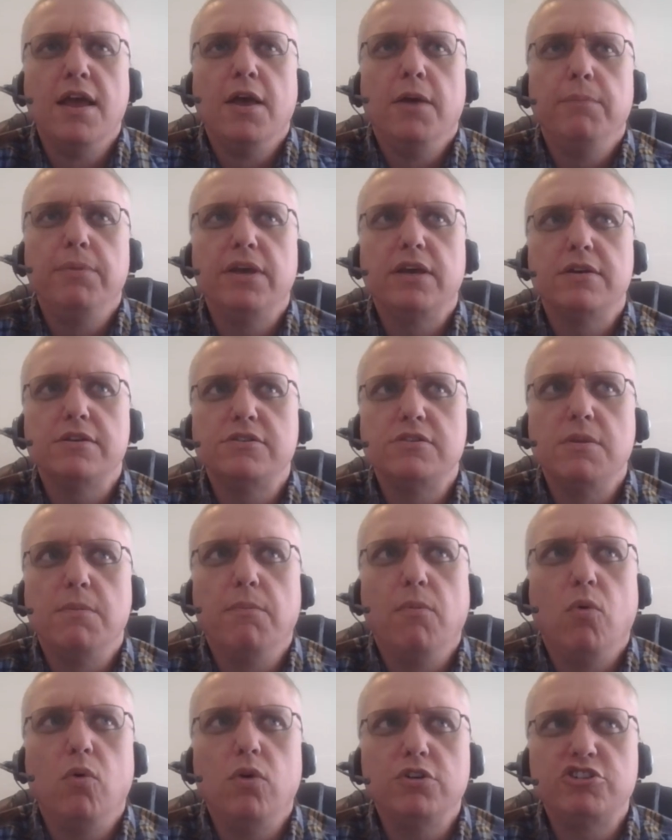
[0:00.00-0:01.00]
because the
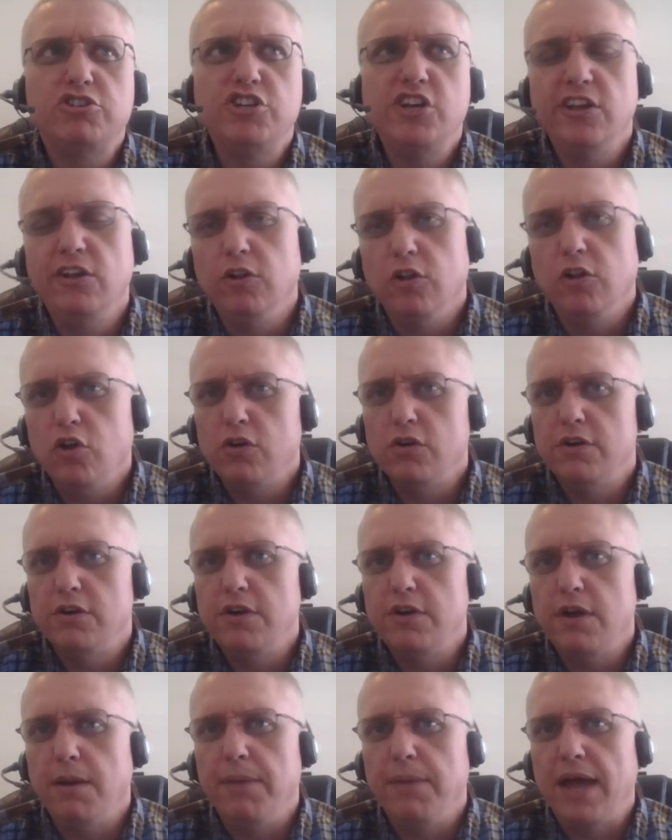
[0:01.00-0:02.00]
more she
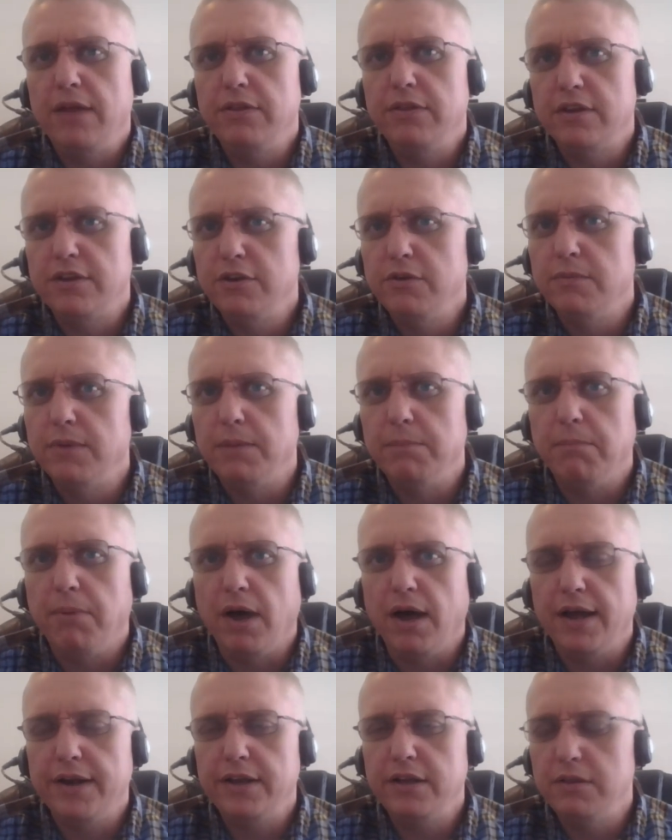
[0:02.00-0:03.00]
learned about the human
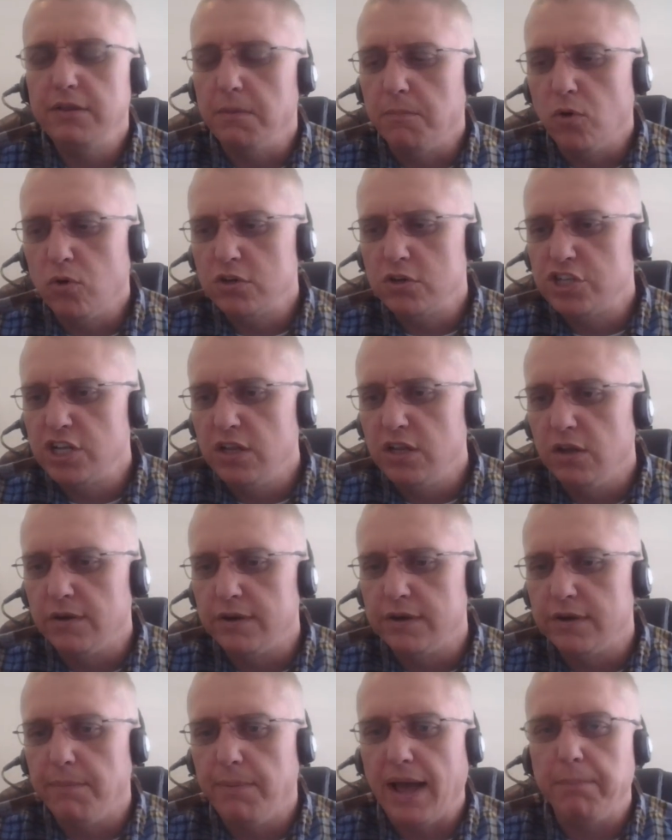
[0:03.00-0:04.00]
body, the more she
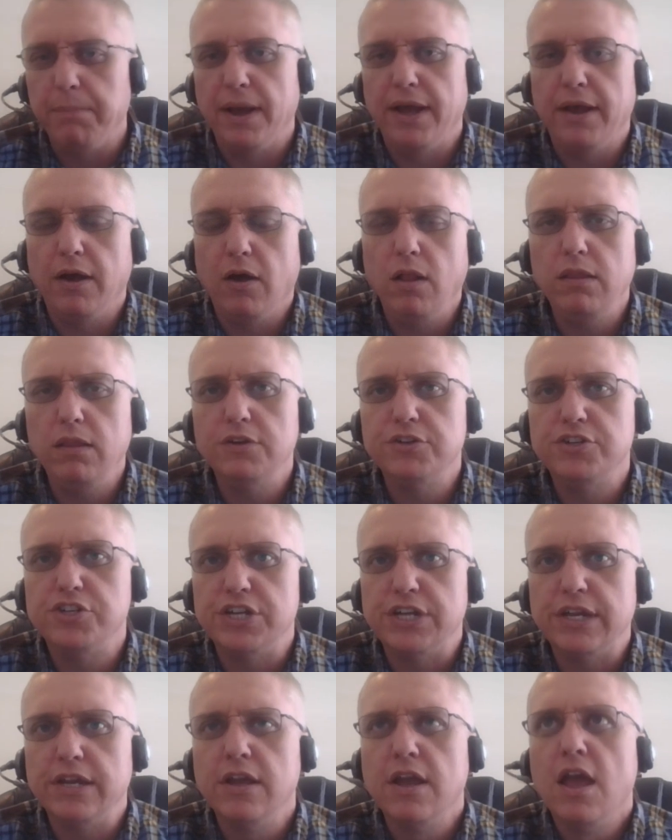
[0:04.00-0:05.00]
learned about
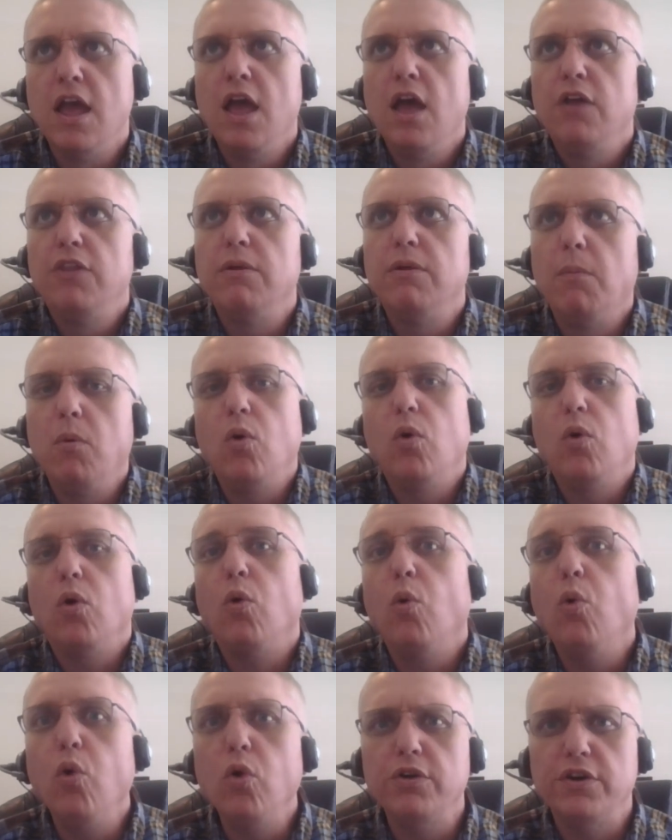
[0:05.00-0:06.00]
biology, the more
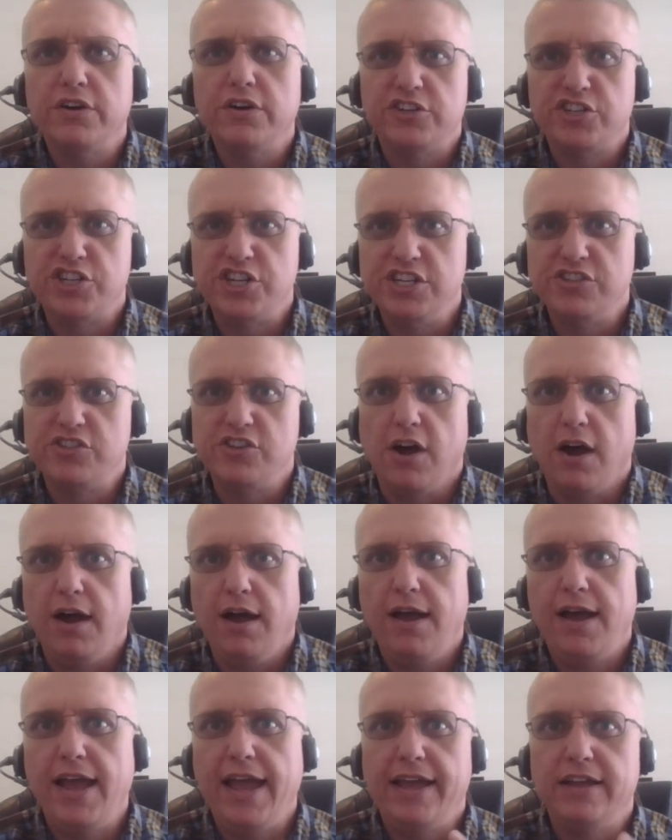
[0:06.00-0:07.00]
order she
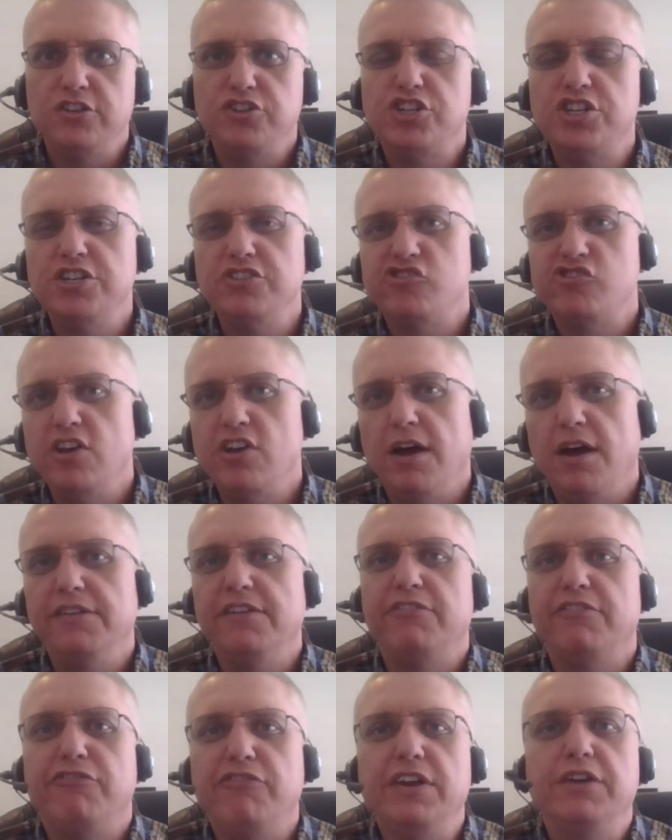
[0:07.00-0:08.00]
saw, and she saw
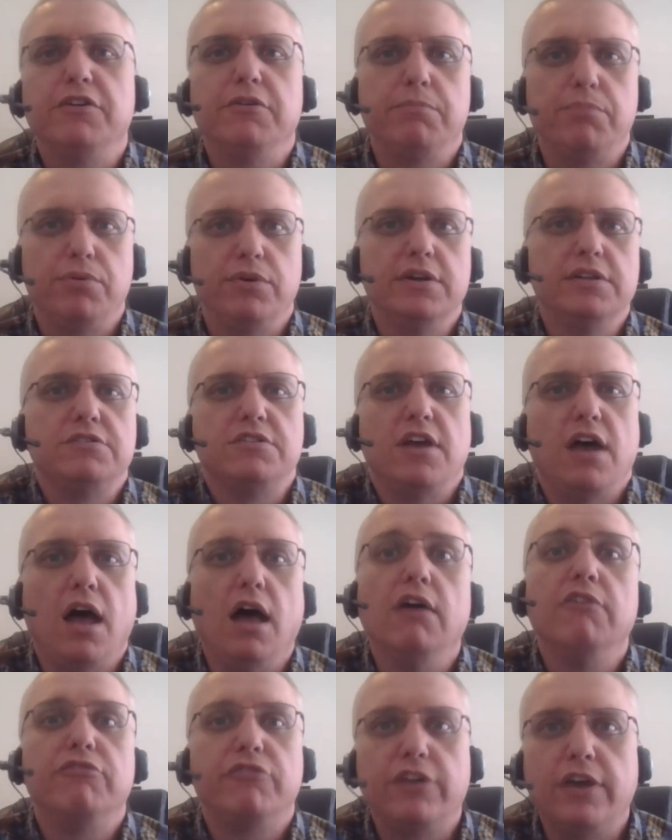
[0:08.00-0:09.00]
the fingerprints
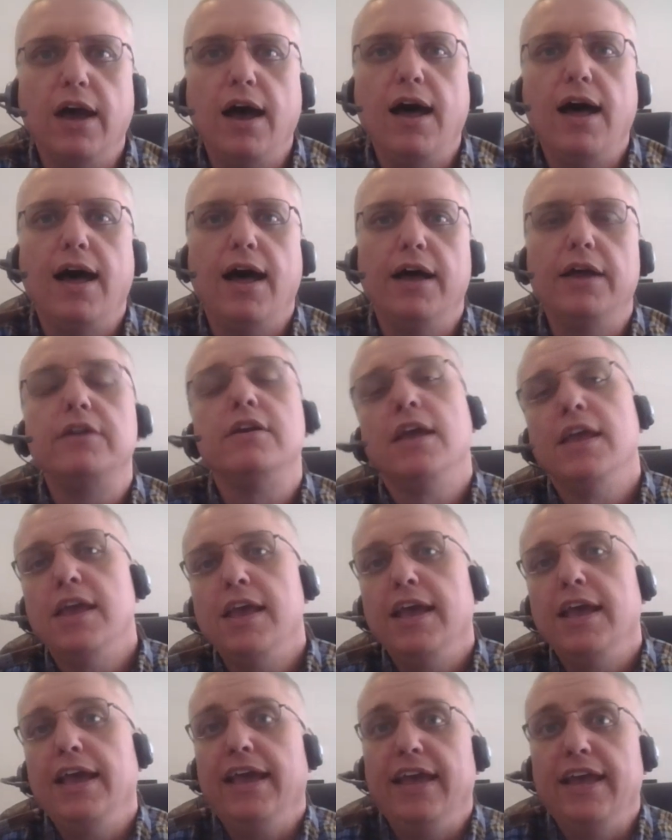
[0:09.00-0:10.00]
of God
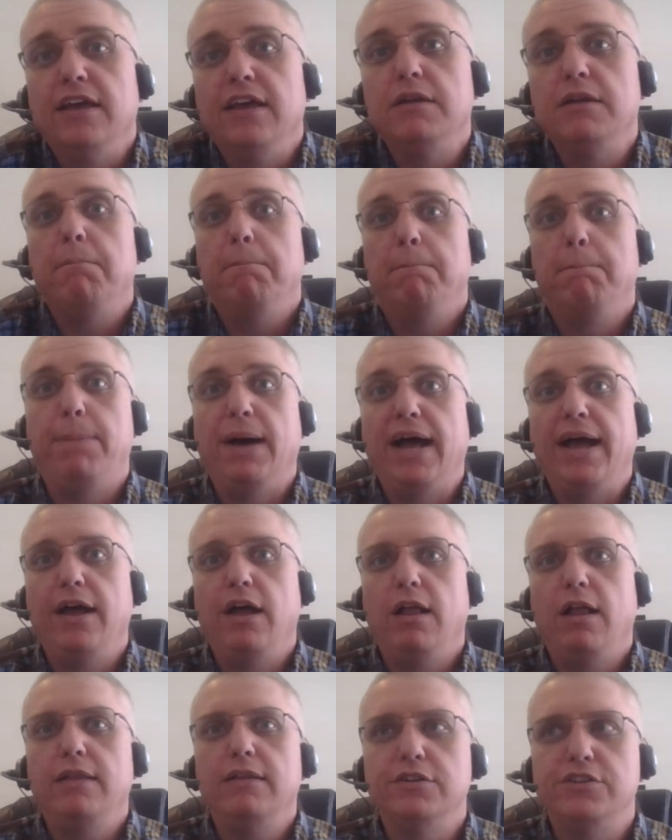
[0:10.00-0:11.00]
in
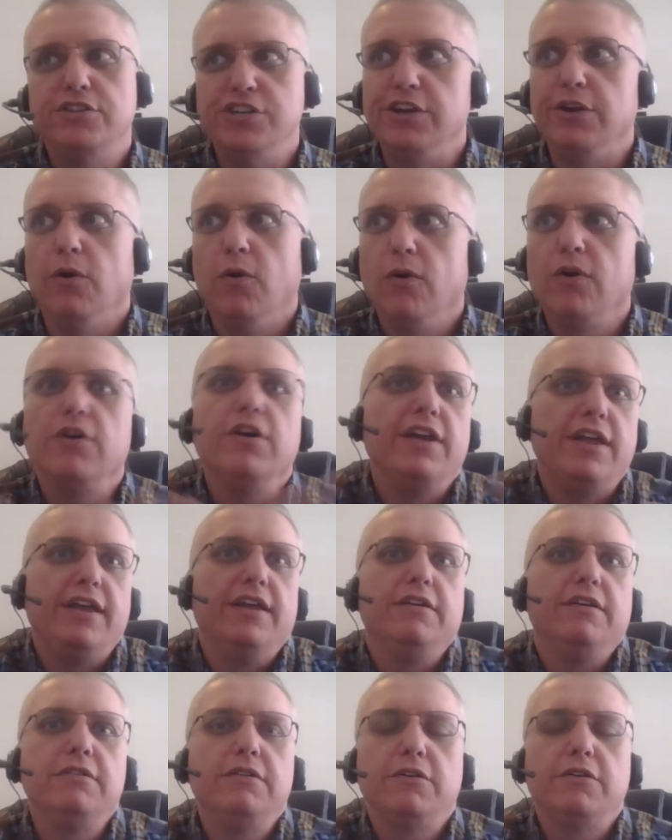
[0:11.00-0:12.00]
biology or
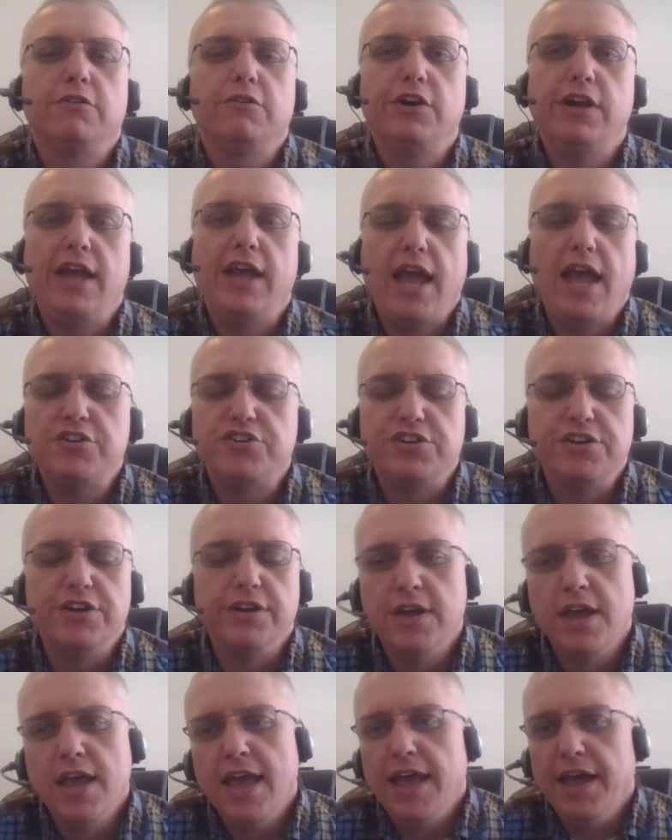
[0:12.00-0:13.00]
in
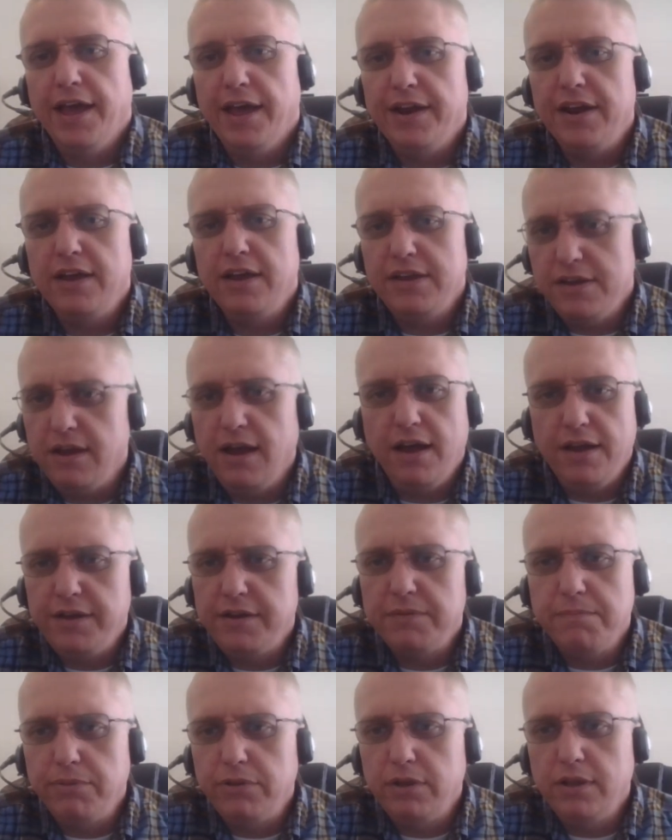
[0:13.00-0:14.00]
creation. And I
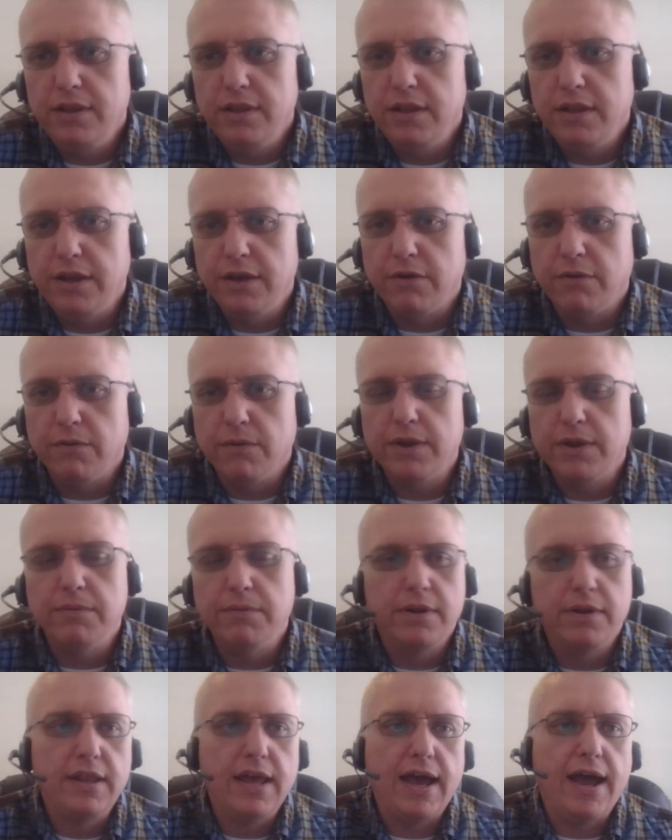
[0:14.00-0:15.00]
completely agree
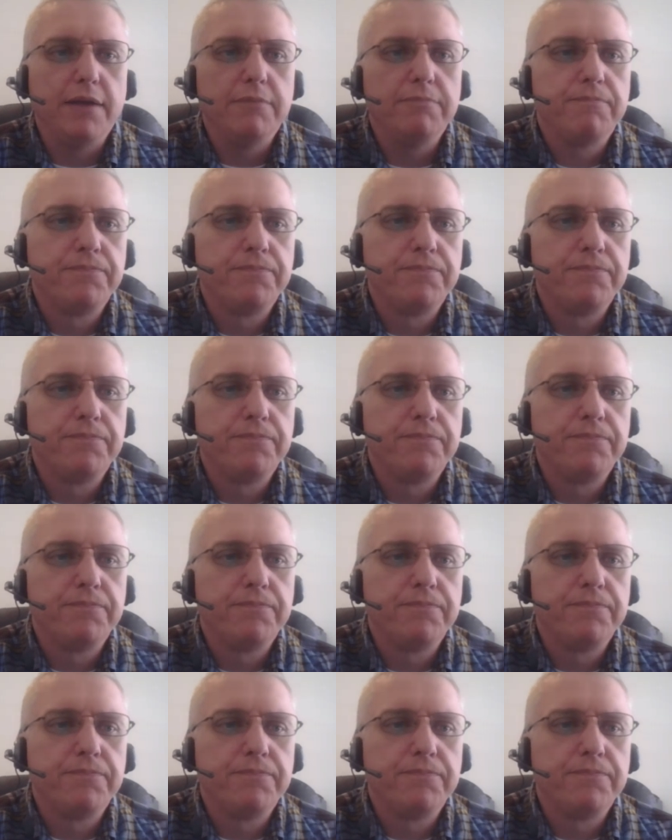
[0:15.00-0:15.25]
with that.